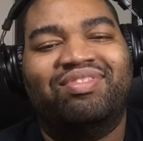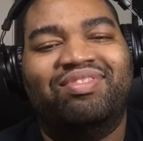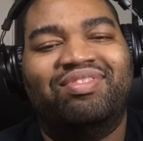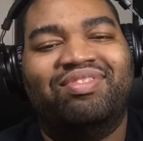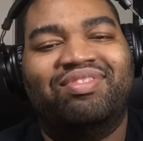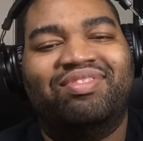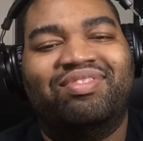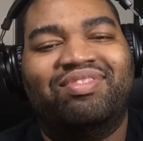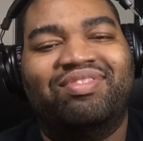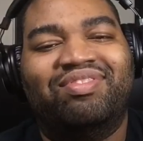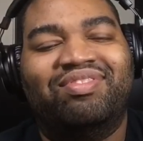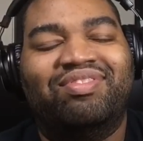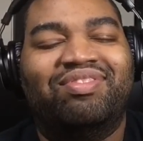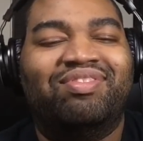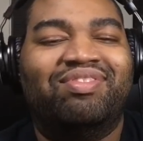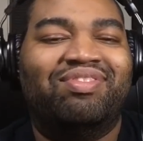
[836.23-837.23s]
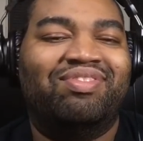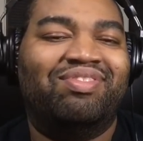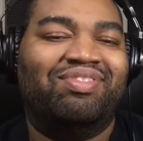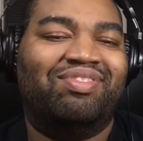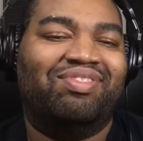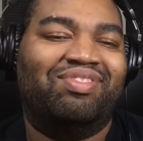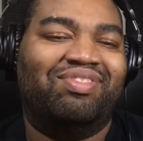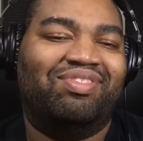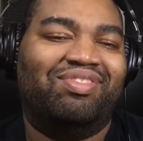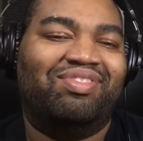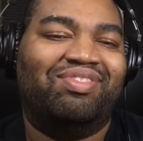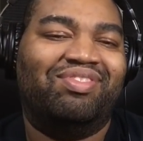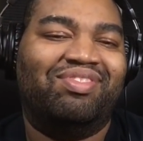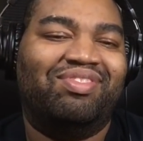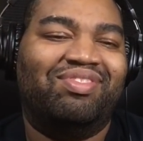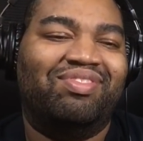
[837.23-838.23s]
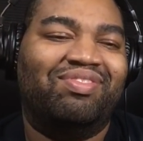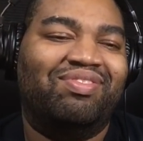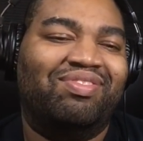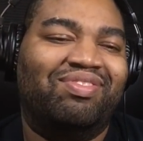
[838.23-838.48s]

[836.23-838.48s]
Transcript: (silent)